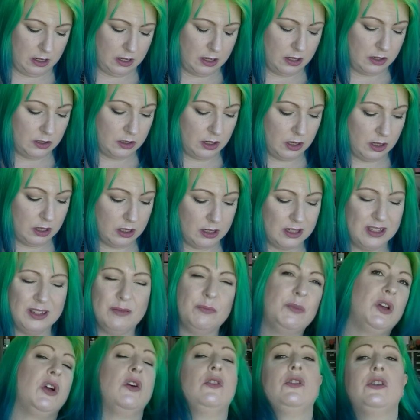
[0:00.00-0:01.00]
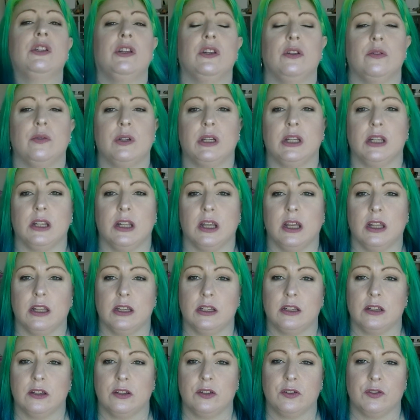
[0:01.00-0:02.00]
So yeah, there's some continuity there.
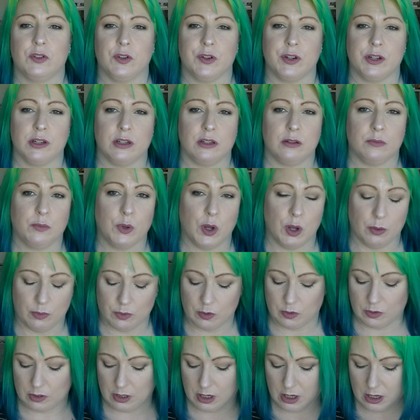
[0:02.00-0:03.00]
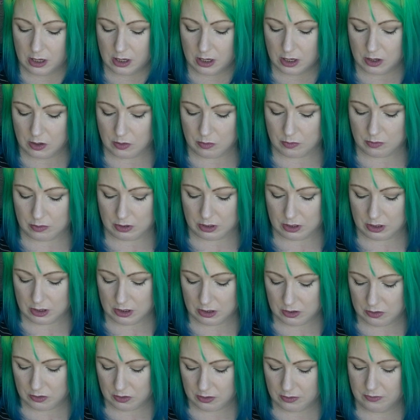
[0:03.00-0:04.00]
There's lots of greens and purples, which
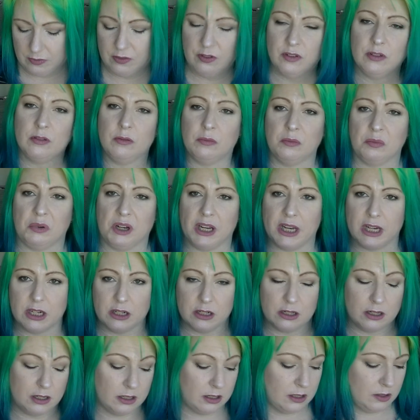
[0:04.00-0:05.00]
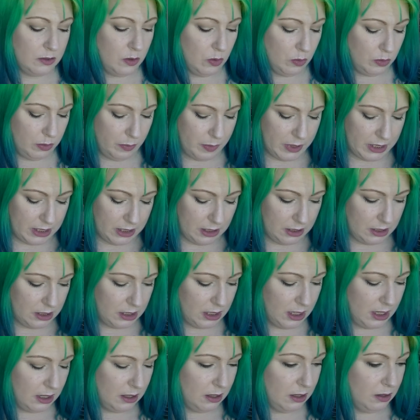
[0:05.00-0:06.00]
sort of blend all the bits in
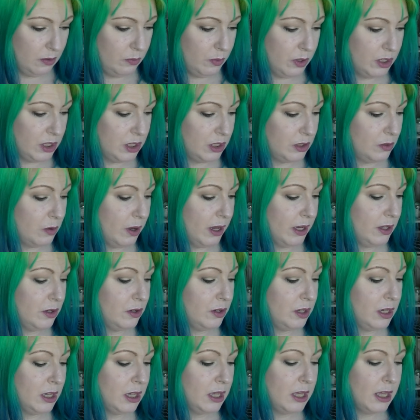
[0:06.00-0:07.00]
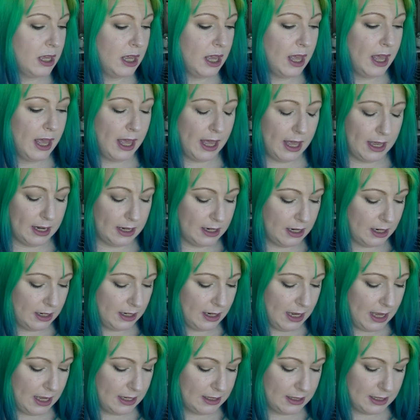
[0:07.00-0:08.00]
together, which is quite good. And
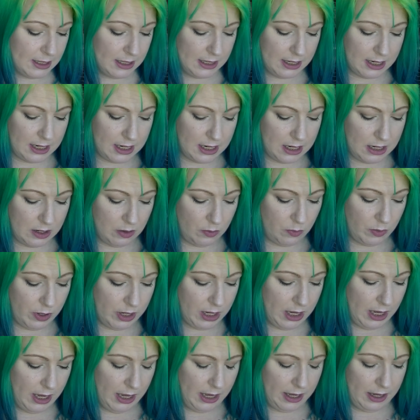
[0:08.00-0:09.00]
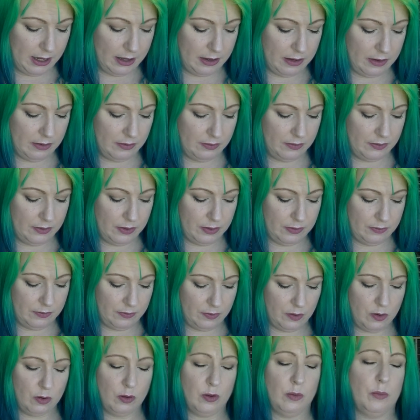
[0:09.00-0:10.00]
lastly, we have
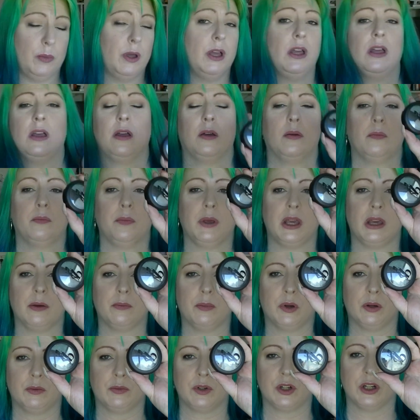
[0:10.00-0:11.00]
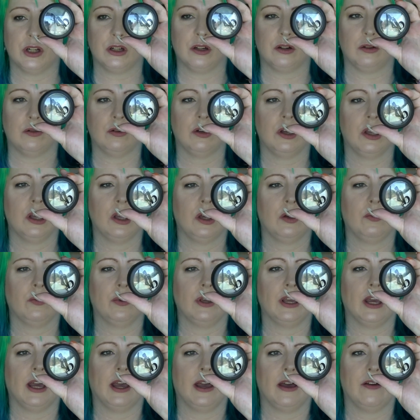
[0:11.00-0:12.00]
from Be a Bombshell, we
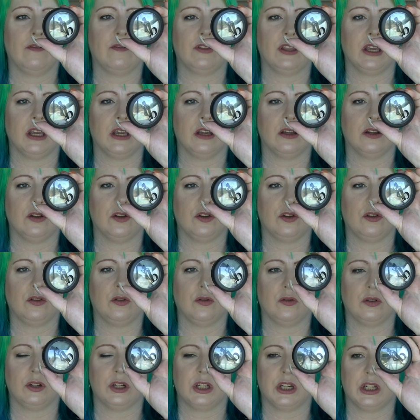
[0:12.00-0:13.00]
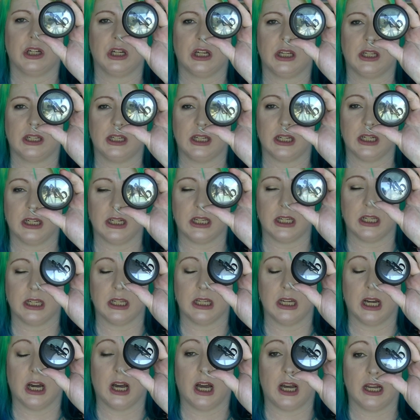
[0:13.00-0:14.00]
have the New York
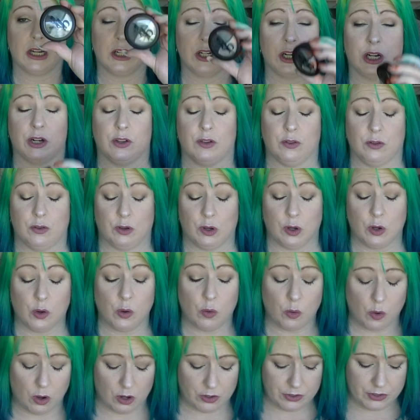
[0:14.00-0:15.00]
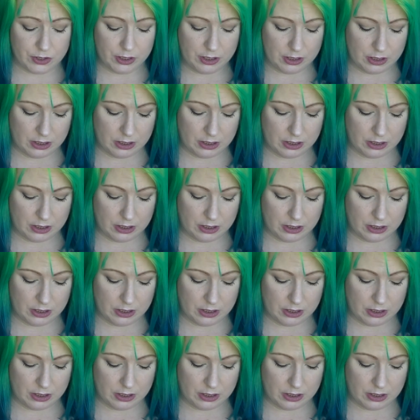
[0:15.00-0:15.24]
City eyeshadow quad,